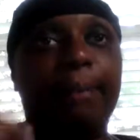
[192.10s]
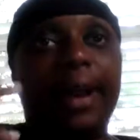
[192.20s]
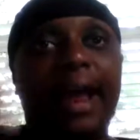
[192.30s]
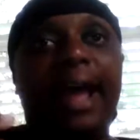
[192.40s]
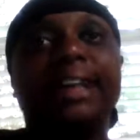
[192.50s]
but
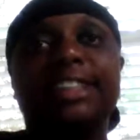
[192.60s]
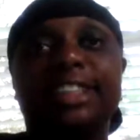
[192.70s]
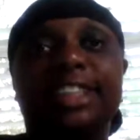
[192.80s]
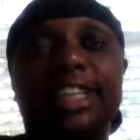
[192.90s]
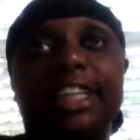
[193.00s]
I had
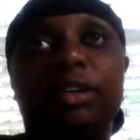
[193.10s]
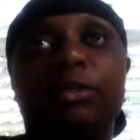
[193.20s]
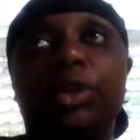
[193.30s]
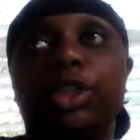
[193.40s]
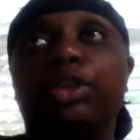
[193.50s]
to get,
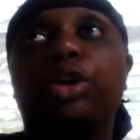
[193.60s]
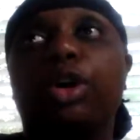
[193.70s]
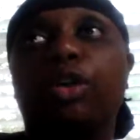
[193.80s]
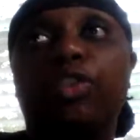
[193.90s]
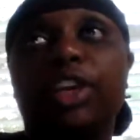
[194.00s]
when you
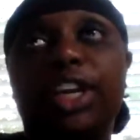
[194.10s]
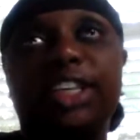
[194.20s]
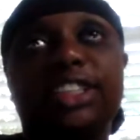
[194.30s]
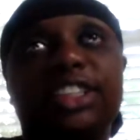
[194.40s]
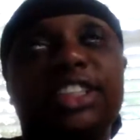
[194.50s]
go for
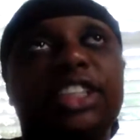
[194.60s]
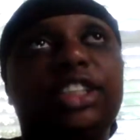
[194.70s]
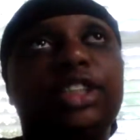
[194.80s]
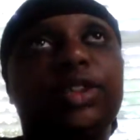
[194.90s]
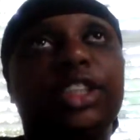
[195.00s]
cancer and
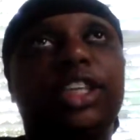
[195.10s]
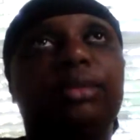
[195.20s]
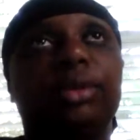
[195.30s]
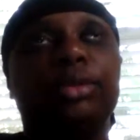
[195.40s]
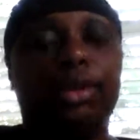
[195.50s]
you're doing
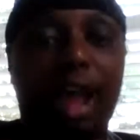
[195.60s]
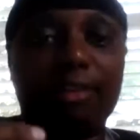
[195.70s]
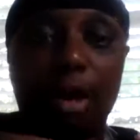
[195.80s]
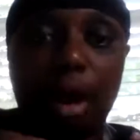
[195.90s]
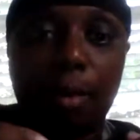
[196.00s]
chemo, you
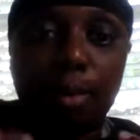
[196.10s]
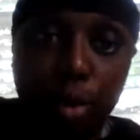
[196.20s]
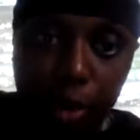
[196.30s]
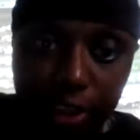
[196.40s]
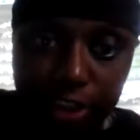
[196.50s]
have a
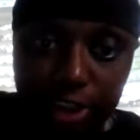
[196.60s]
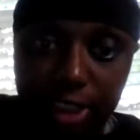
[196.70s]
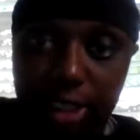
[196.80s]
port.